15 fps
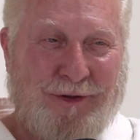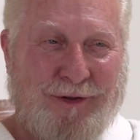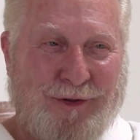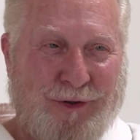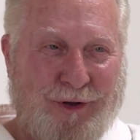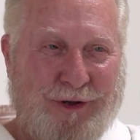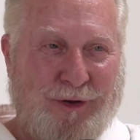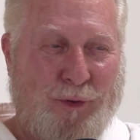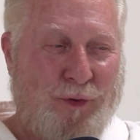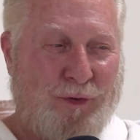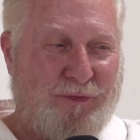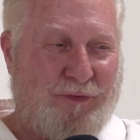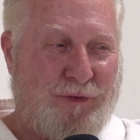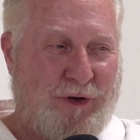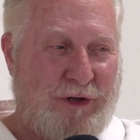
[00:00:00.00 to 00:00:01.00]
Look at
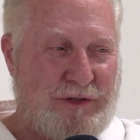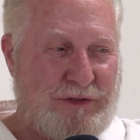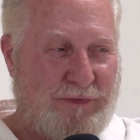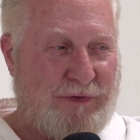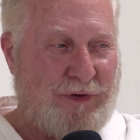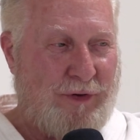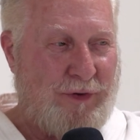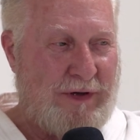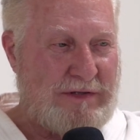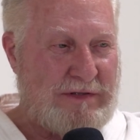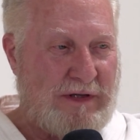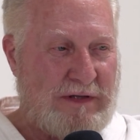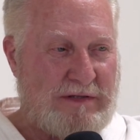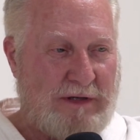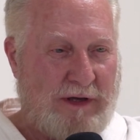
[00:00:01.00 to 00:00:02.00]
old footage of Tohei
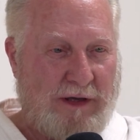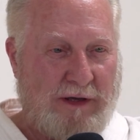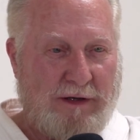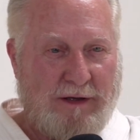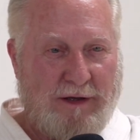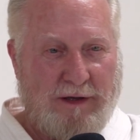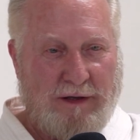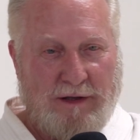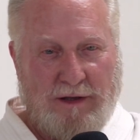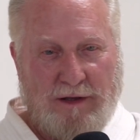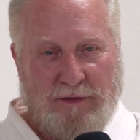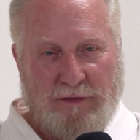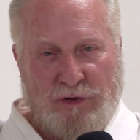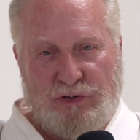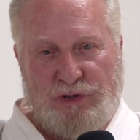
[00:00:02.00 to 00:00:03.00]
Sensei.
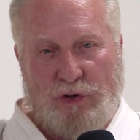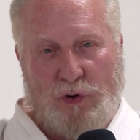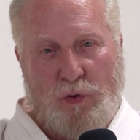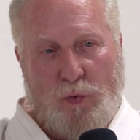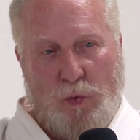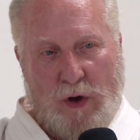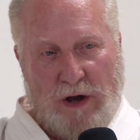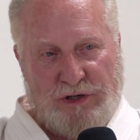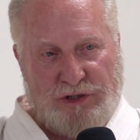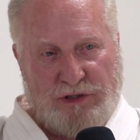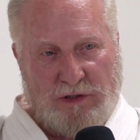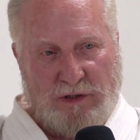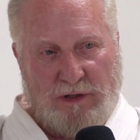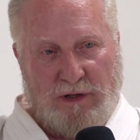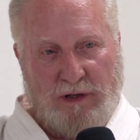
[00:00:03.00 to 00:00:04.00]
There's no
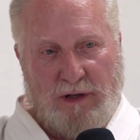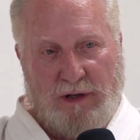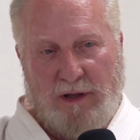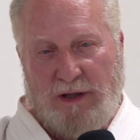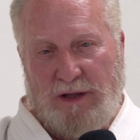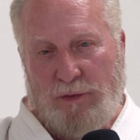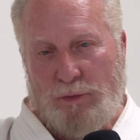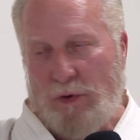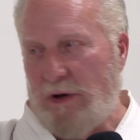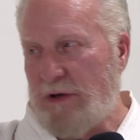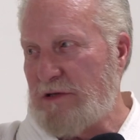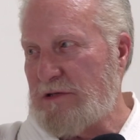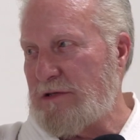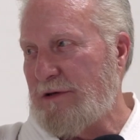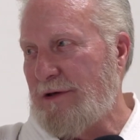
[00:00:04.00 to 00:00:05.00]
question he
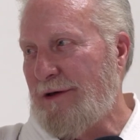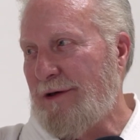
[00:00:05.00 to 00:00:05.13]
was